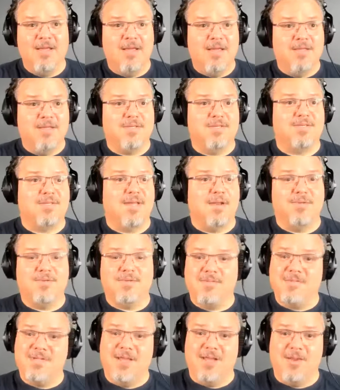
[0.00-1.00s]
since I
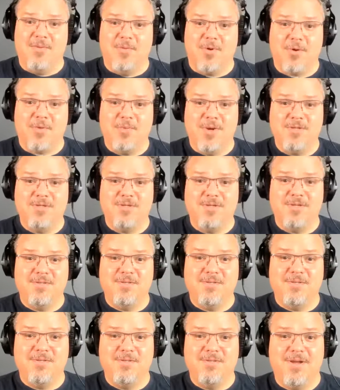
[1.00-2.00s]
don't see any more
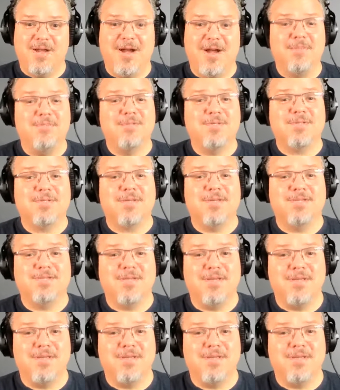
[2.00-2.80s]
questions, I'm just going to say